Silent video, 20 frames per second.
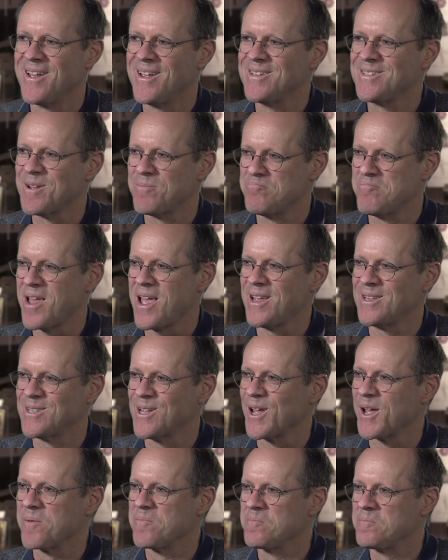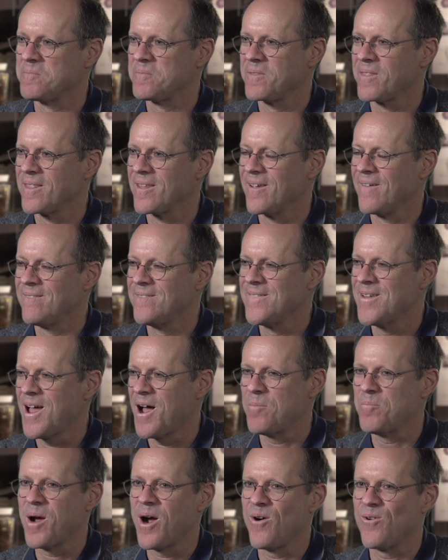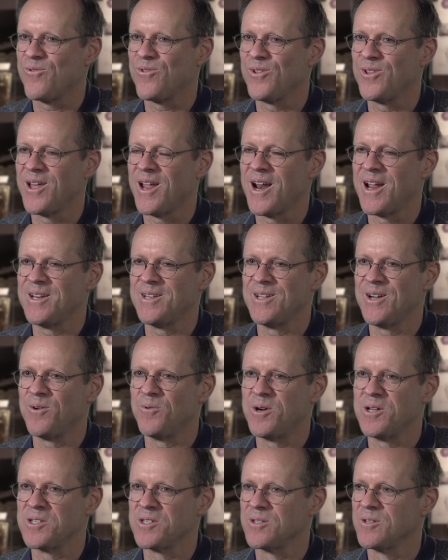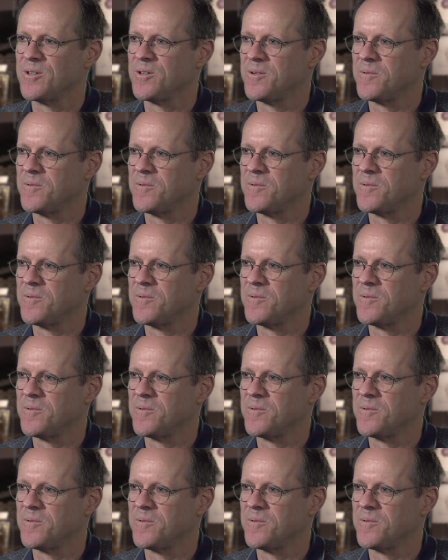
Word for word: It's amazing how powerful that idea was.